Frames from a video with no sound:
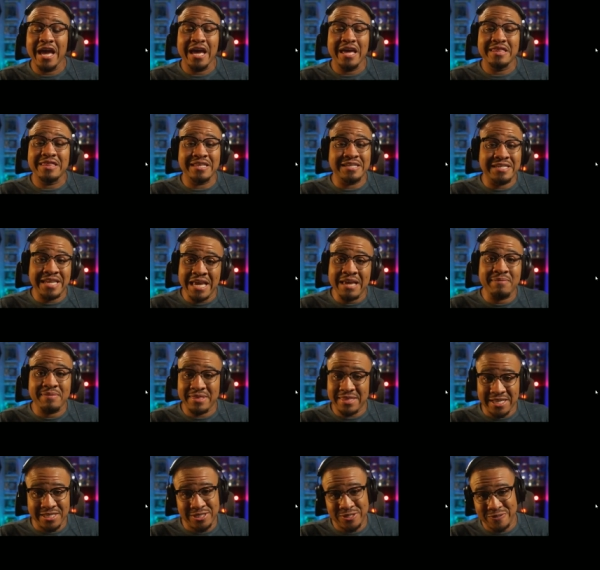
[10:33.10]
demon
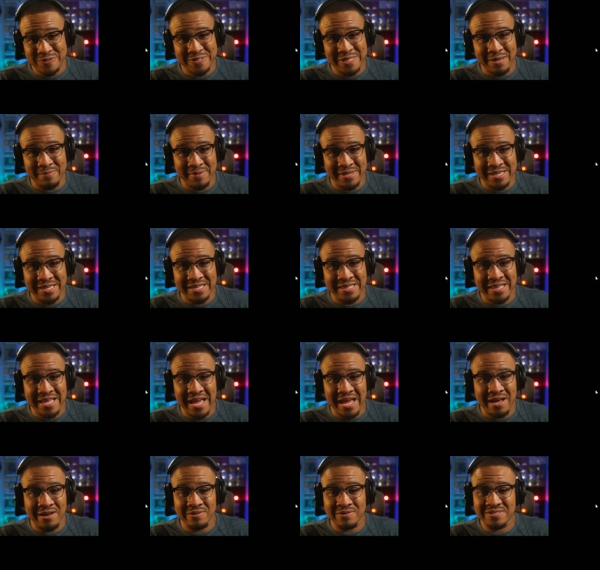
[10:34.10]
that you summoned in the
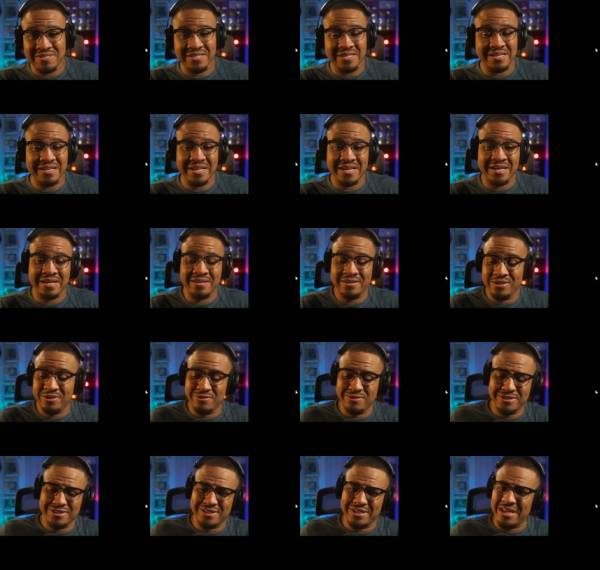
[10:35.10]
house, and you
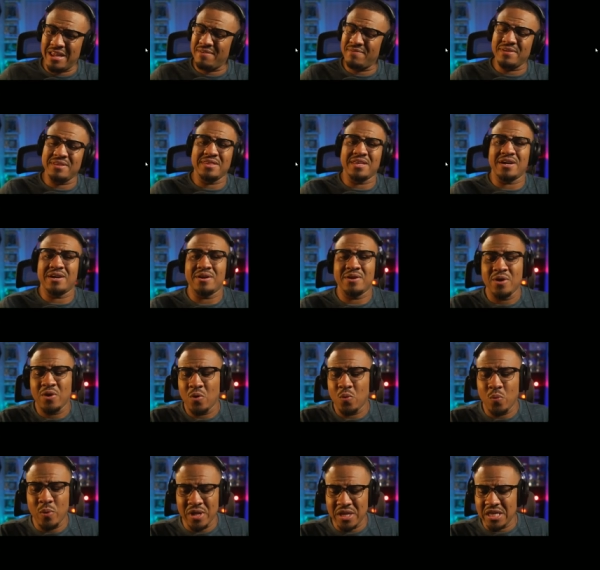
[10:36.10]
just left in there
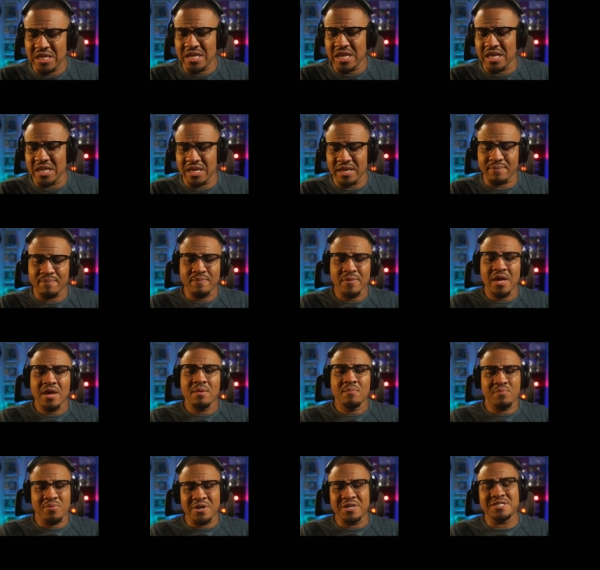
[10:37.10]
willy-nilly.
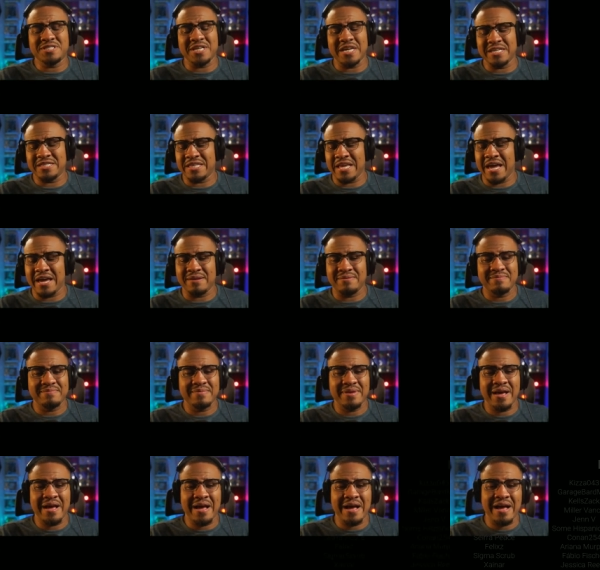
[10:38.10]
Appreciate that.
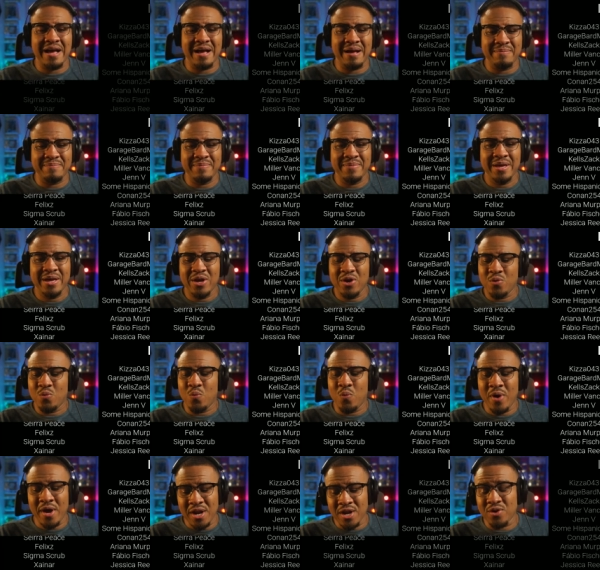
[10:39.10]

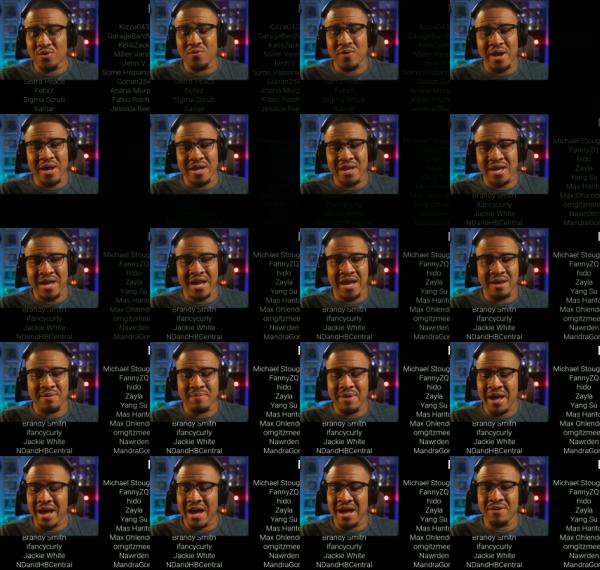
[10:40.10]
What a great game.
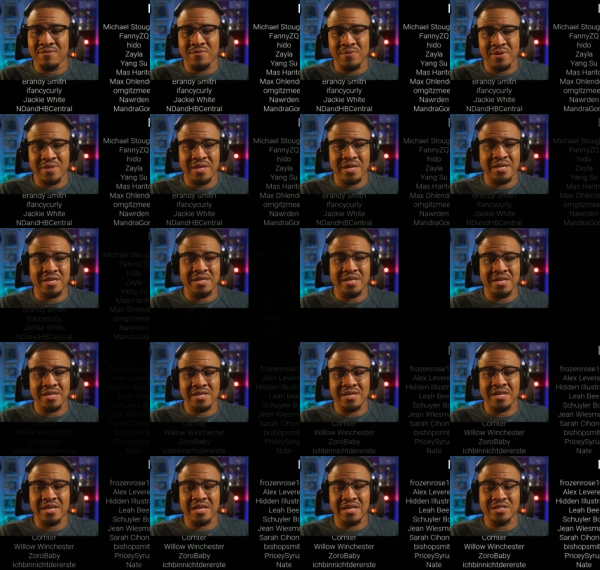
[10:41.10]
I really
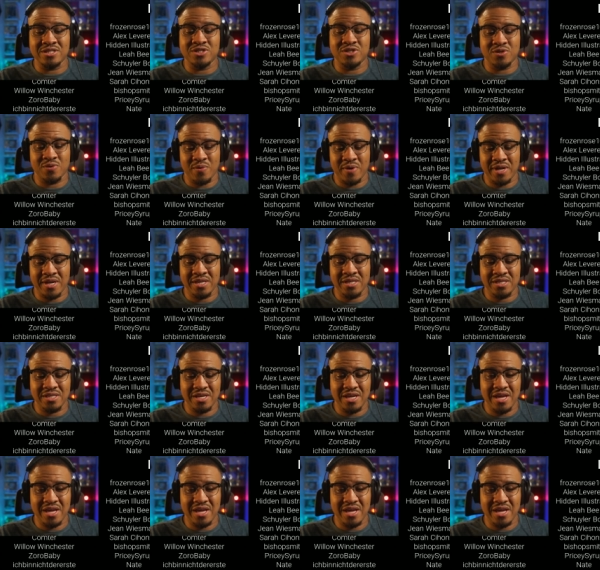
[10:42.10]
did enjoy it.